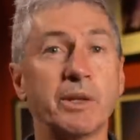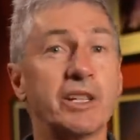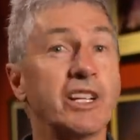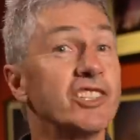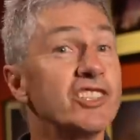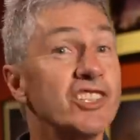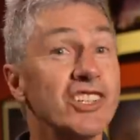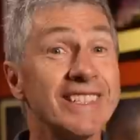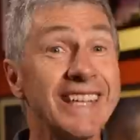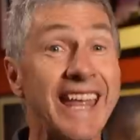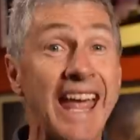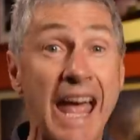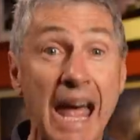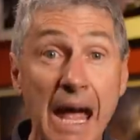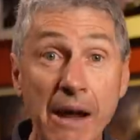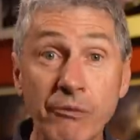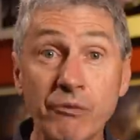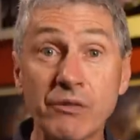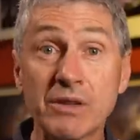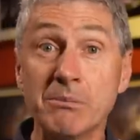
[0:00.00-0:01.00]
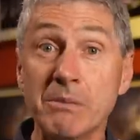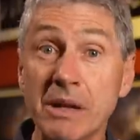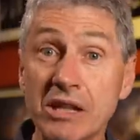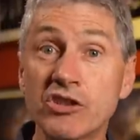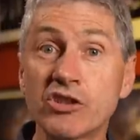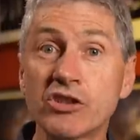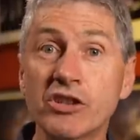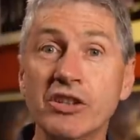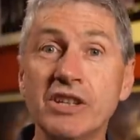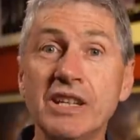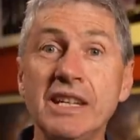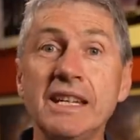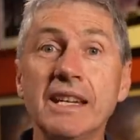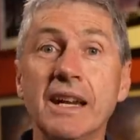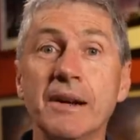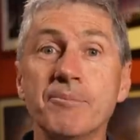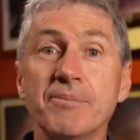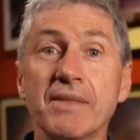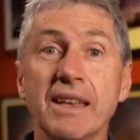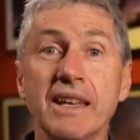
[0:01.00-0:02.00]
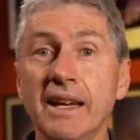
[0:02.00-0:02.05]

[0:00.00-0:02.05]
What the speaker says: that I just have to mention it here.